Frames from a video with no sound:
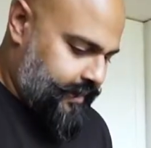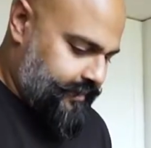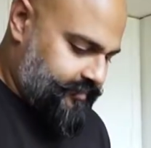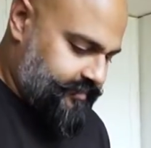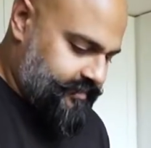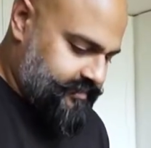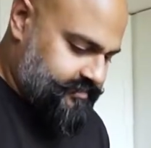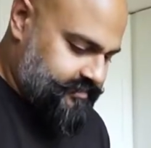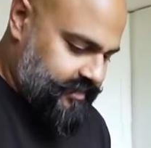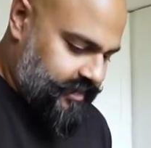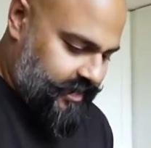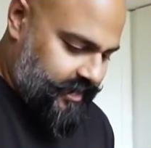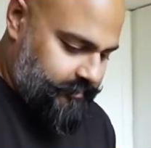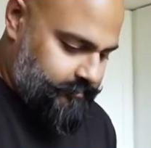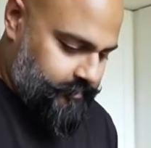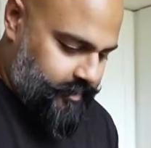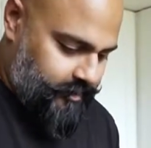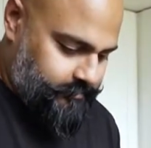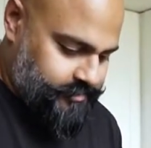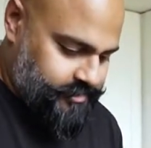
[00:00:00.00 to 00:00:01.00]
at this
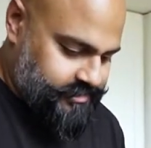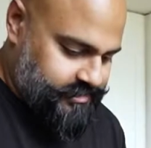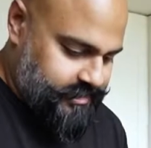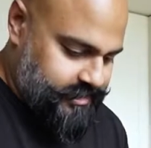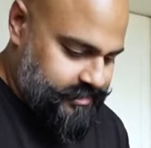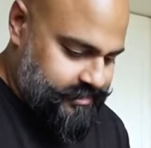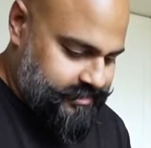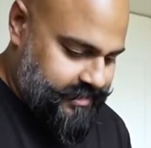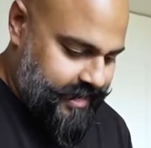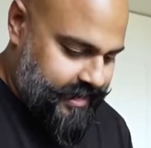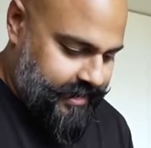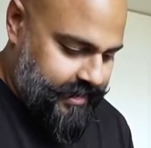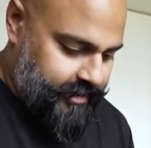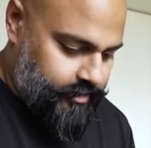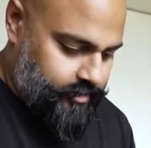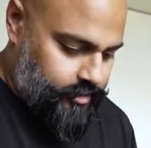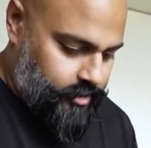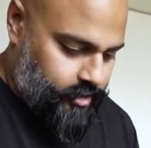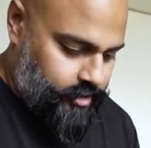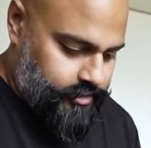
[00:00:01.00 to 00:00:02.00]
time, I'm just gonna take
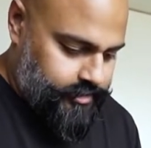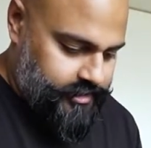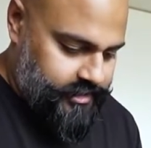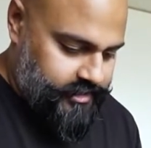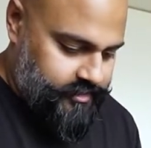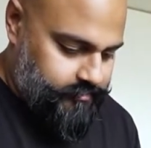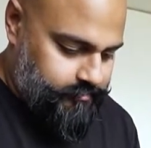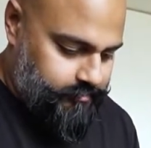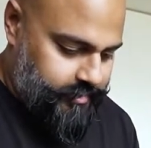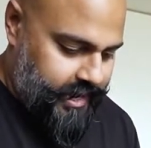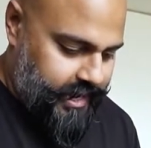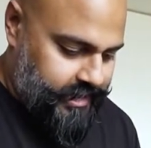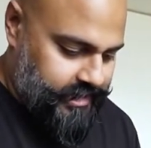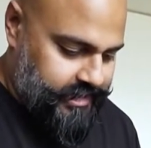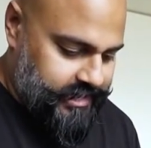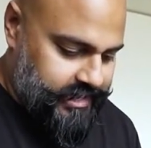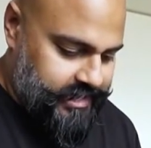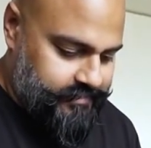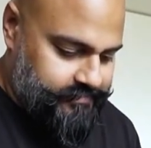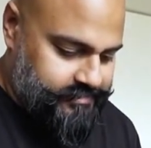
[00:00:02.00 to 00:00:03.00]
out all the bay
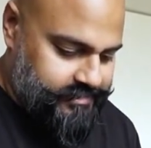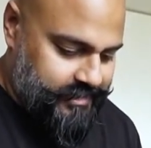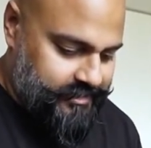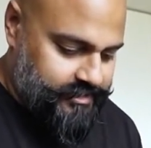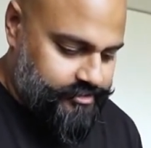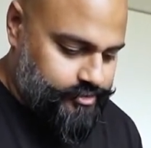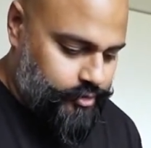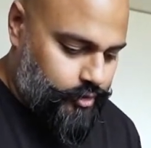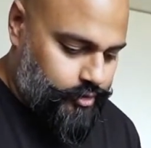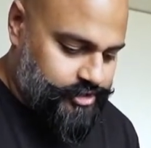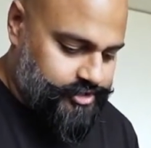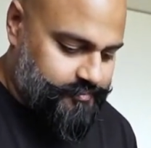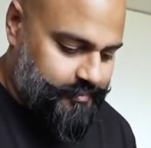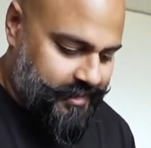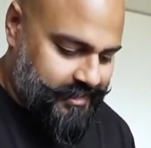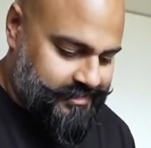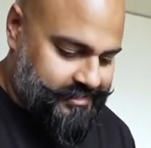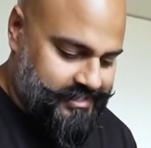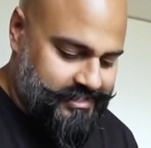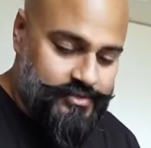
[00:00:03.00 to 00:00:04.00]
leaves and those whole
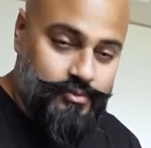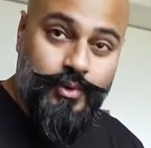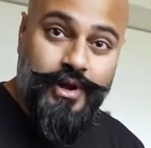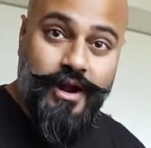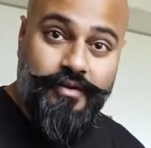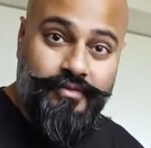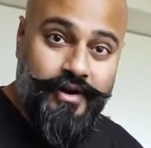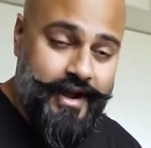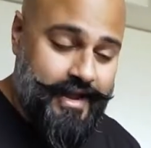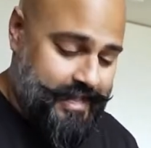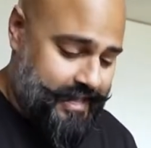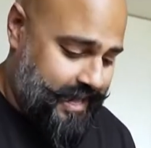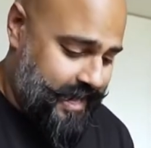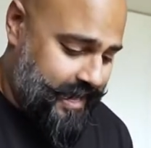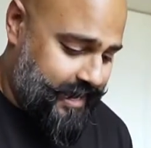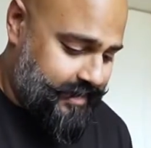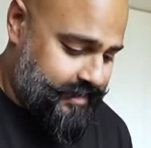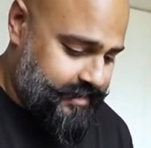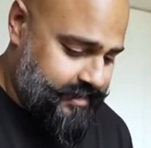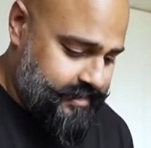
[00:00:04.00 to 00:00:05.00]
spices, whatever I
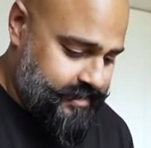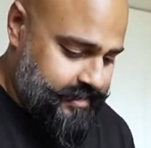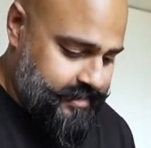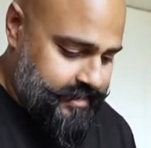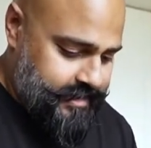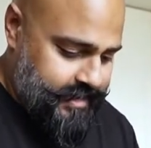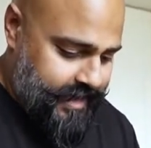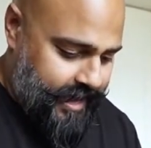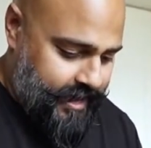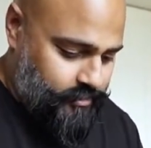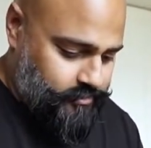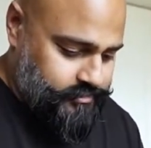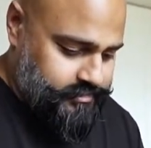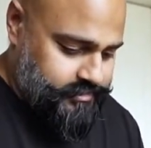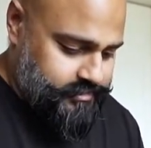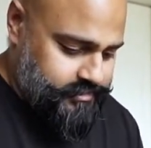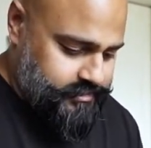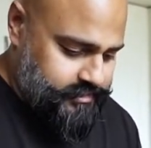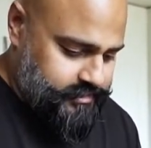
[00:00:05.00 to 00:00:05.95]
can, out.